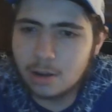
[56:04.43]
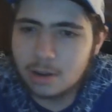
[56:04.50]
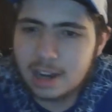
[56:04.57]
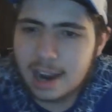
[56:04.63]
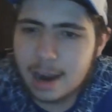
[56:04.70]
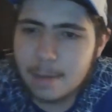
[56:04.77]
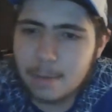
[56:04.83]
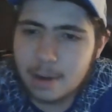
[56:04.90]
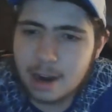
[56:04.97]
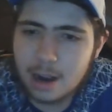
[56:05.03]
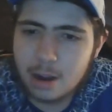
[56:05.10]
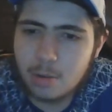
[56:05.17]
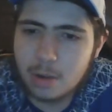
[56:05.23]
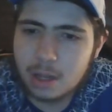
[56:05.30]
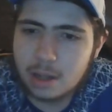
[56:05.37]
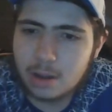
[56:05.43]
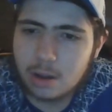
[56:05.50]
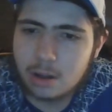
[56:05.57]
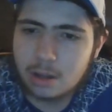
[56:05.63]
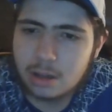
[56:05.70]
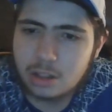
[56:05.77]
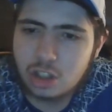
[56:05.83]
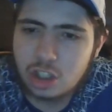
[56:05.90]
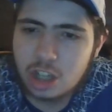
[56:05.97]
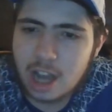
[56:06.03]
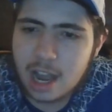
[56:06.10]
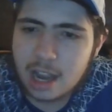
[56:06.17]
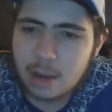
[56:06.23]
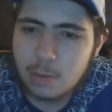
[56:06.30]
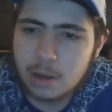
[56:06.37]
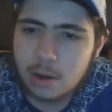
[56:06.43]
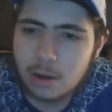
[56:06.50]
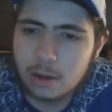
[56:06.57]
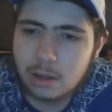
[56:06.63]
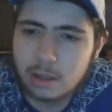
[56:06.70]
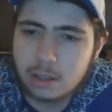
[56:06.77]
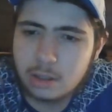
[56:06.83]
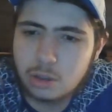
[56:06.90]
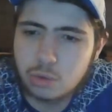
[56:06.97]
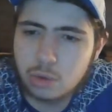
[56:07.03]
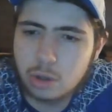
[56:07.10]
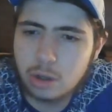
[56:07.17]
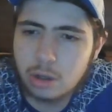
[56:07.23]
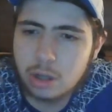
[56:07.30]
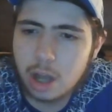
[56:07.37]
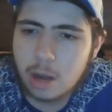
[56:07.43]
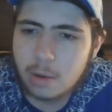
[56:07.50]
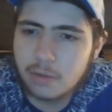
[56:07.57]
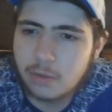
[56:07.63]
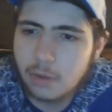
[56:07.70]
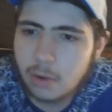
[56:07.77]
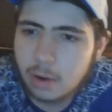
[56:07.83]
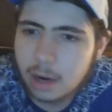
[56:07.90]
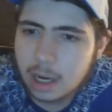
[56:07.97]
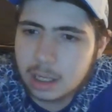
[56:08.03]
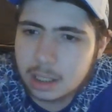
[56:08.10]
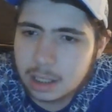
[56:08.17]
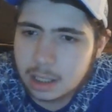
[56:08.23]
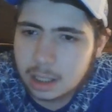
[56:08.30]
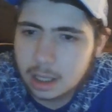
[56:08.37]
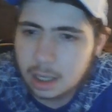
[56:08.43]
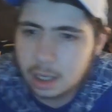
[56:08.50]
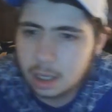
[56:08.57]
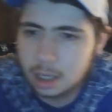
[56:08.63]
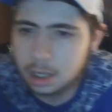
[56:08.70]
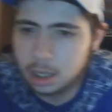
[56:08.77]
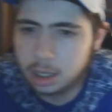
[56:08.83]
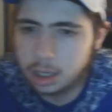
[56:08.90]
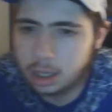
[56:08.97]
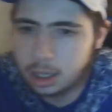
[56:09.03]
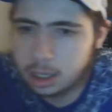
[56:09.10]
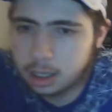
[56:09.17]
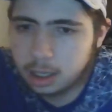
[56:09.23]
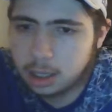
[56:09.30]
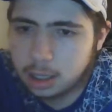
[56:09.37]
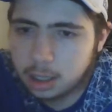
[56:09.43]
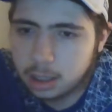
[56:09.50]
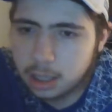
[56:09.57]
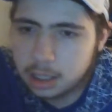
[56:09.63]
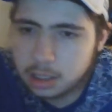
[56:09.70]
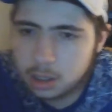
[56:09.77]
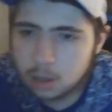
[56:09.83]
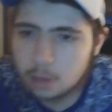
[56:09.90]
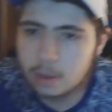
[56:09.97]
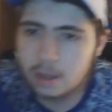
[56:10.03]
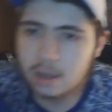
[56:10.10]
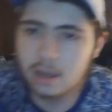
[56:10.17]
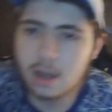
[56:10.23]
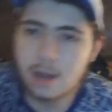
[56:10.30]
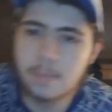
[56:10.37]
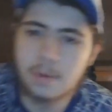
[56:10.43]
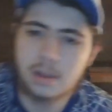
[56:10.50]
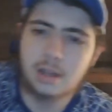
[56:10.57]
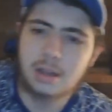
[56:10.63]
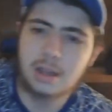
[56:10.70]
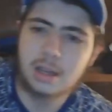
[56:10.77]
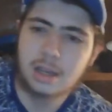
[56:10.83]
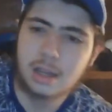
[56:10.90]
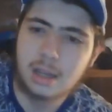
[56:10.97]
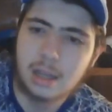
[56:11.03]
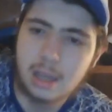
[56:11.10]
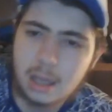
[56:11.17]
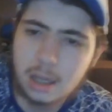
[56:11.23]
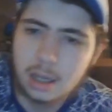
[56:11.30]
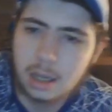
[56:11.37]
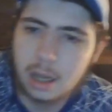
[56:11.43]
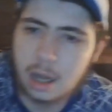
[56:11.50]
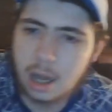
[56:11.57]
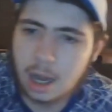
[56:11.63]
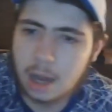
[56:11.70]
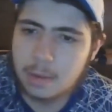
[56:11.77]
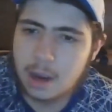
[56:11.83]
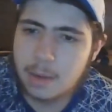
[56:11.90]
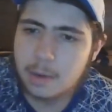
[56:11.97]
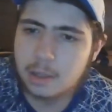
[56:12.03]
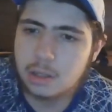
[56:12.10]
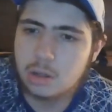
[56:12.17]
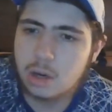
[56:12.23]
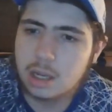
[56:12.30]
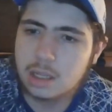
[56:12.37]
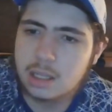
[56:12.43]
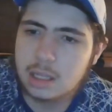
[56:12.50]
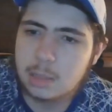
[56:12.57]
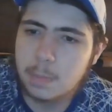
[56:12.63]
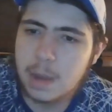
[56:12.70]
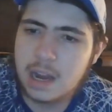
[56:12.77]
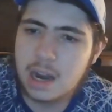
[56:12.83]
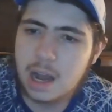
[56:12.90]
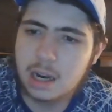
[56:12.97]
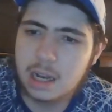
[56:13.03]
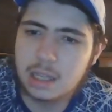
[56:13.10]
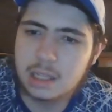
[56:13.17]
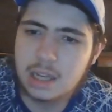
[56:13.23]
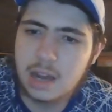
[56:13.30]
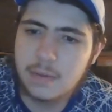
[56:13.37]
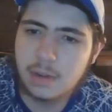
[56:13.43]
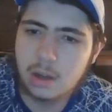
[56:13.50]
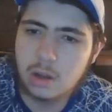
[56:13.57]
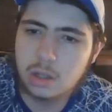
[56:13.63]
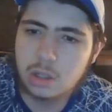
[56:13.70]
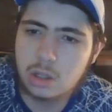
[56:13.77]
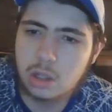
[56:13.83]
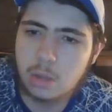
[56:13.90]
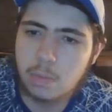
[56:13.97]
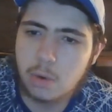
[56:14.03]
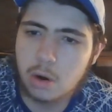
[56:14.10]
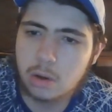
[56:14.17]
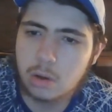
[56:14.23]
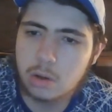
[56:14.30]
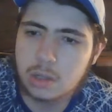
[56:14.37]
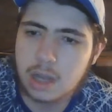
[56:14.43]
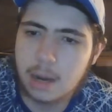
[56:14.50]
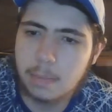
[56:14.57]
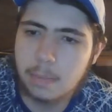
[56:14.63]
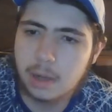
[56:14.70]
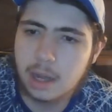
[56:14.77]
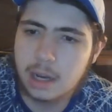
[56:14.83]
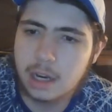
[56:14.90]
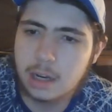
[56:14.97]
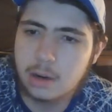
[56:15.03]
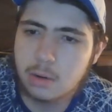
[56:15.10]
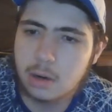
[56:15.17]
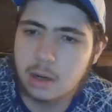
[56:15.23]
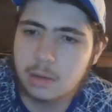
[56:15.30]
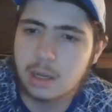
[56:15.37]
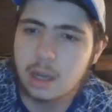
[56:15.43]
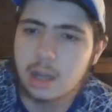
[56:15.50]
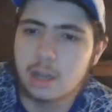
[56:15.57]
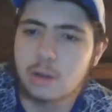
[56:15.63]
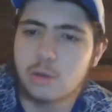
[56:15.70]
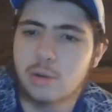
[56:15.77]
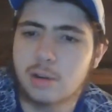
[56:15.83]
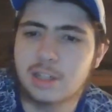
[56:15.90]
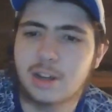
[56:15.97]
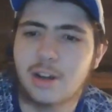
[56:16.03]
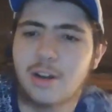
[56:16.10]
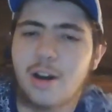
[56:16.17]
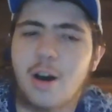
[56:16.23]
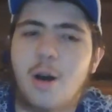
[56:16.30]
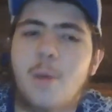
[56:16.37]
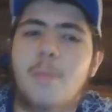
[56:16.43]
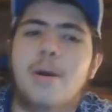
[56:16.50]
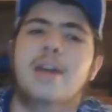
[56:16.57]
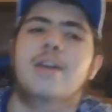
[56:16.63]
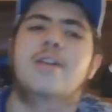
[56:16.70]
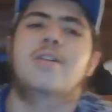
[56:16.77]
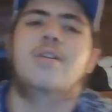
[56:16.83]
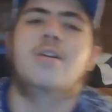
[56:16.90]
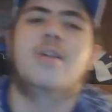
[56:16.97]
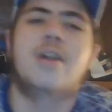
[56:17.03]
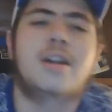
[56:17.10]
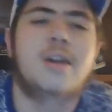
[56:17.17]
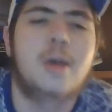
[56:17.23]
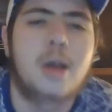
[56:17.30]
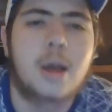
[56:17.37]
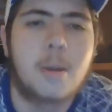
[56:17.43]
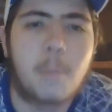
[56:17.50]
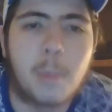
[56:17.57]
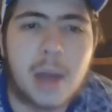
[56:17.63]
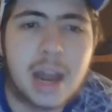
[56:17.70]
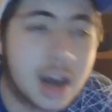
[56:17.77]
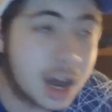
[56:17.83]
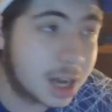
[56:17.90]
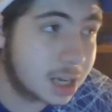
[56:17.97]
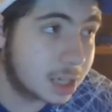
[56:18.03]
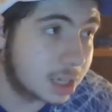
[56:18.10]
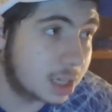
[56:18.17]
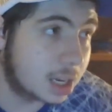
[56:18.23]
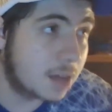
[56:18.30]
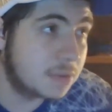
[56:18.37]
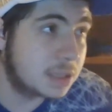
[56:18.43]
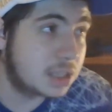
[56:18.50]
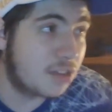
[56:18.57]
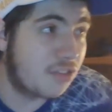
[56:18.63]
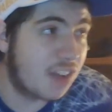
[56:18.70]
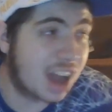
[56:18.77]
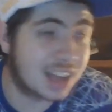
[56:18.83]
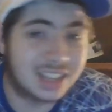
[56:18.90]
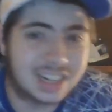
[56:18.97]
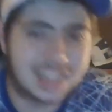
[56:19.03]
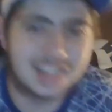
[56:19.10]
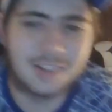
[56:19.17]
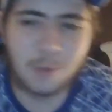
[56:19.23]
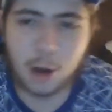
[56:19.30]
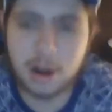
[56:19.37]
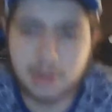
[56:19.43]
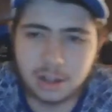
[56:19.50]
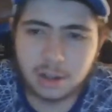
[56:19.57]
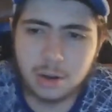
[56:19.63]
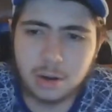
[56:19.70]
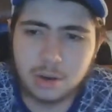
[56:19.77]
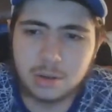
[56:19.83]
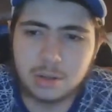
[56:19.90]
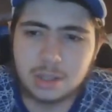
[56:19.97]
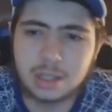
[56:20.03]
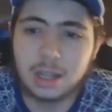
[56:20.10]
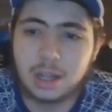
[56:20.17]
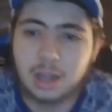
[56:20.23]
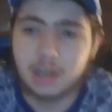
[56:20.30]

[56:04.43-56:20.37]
Gabrielle, we got Jack, we got Drew going for us. Let's go. I believe. Gabriel Straka says Ben Hunt has never lost to the Broncos. Our bloody crypto. Oh my god. Ben Hunt loves the fact that he won't lose.